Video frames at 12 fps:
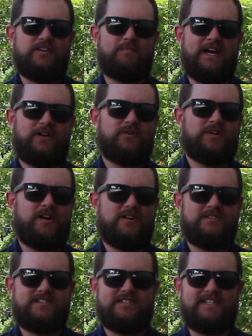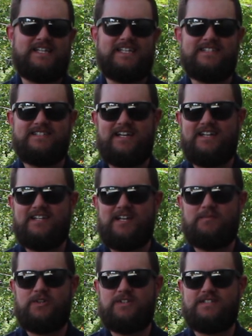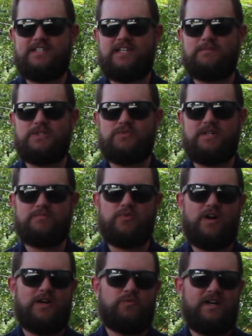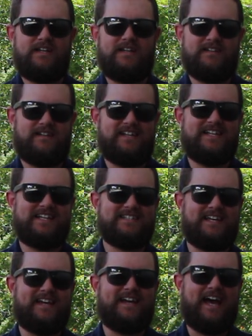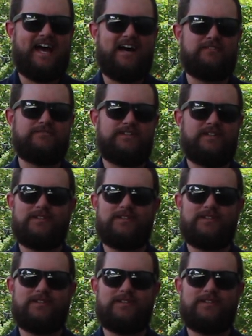The Bangor Gardens is an east side neighborhood sitting between Broadway and Kenduskeag Ave.